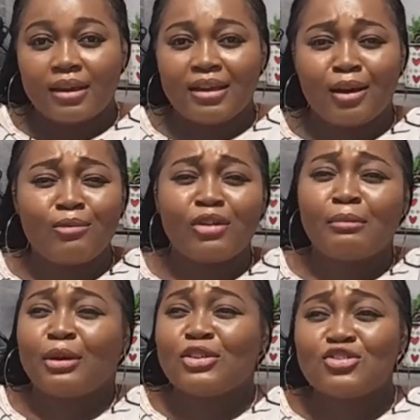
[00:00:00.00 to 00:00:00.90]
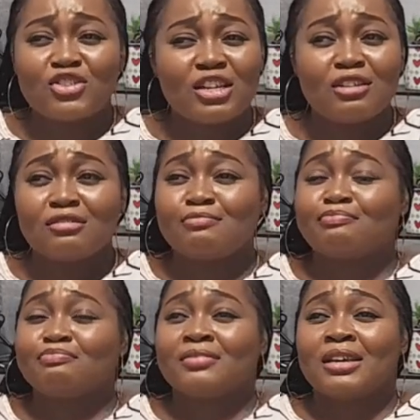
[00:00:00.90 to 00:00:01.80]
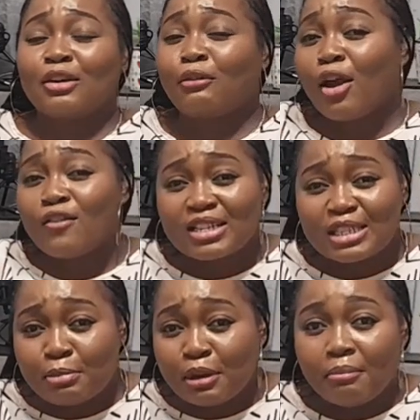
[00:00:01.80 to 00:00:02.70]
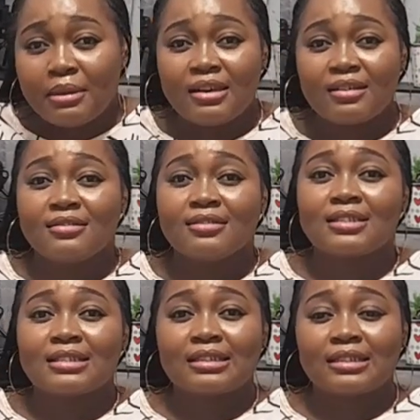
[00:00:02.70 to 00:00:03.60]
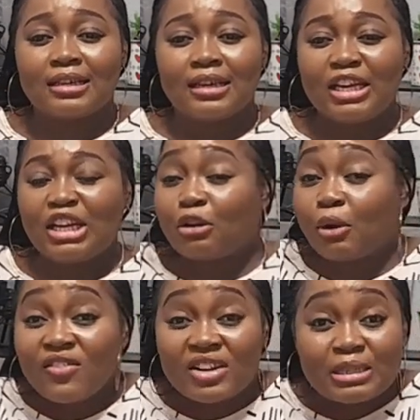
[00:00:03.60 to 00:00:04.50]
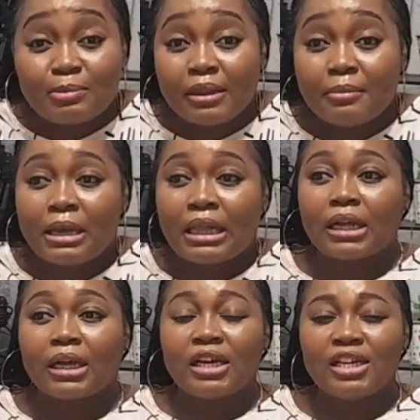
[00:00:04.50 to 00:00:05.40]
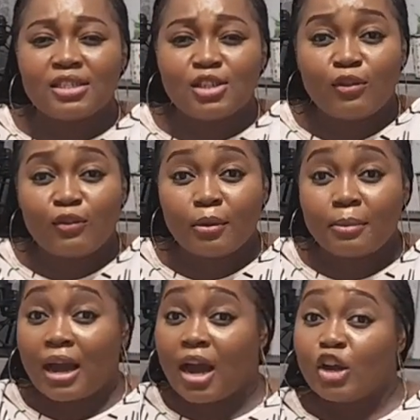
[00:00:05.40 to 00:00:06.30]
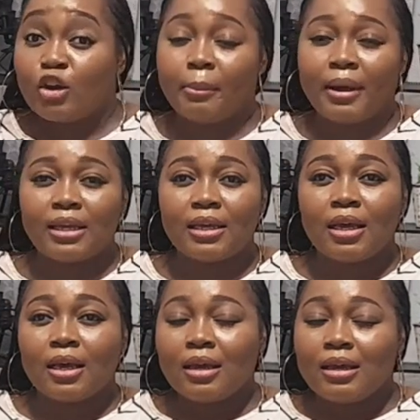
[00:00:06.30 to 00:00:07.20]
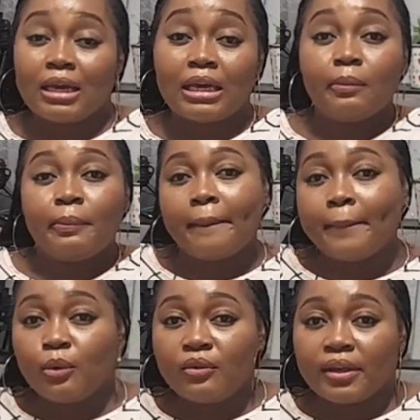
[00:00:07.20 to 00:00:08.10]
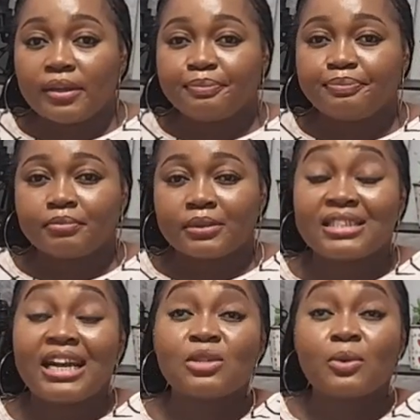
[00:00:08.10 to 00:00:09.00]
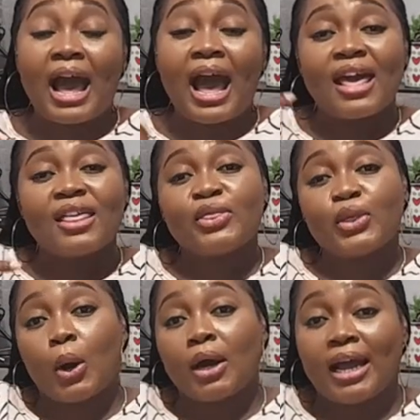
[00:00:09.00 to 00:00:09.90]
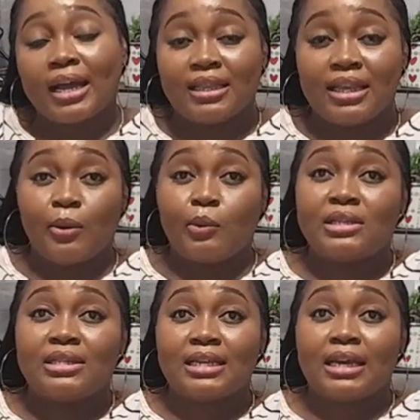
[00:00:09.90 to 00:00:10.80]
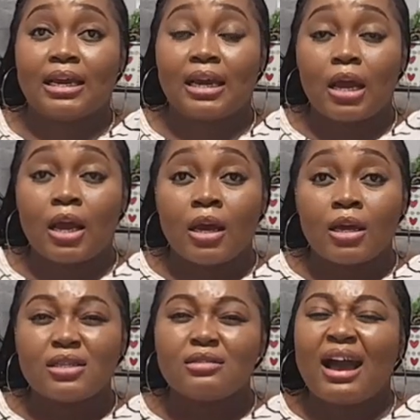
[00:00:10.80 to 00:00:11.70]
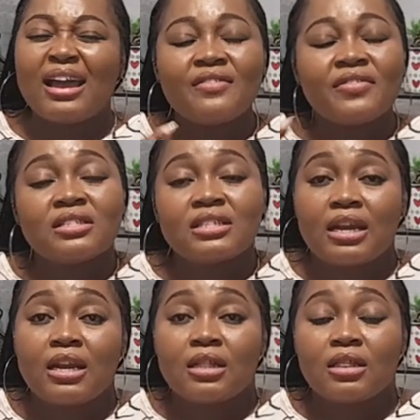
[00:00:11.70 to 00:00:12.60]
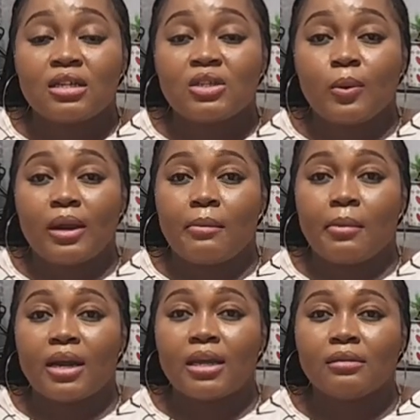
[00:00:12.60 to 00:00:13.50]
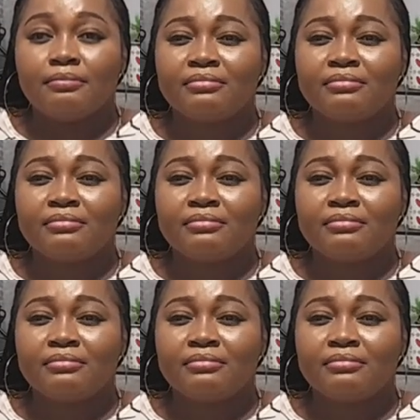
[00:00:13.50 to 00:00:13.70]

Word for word: You come from country, you know, cry over spilled means. You know, cry over spilled milk. You toughen up, you harden up, and you keep it moving. So that's what I thought that they would say. So I never said anything to anybody.